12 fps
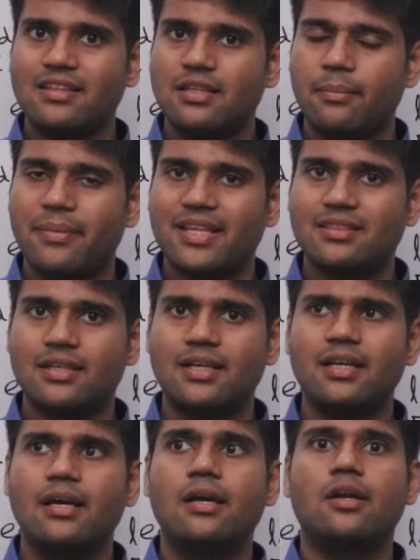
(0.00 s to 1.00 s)
the
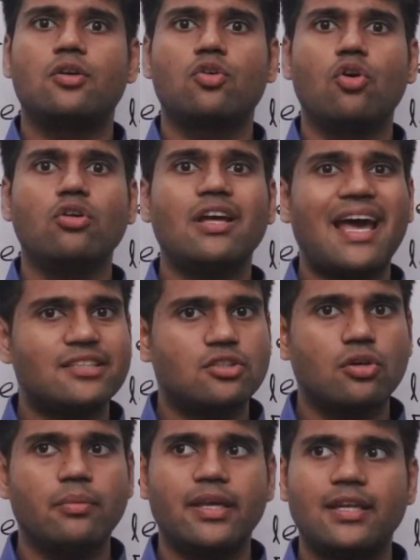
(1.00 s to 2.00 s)
method, don't
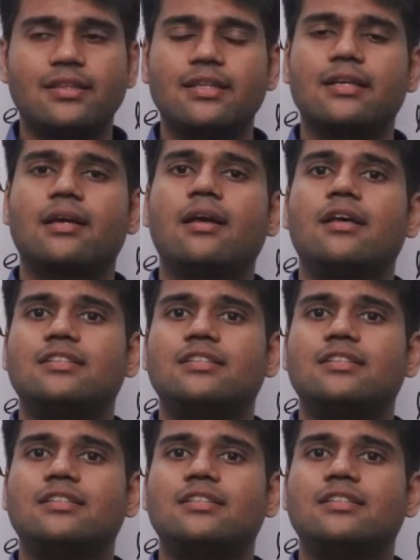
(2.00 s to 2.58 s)
assume anything.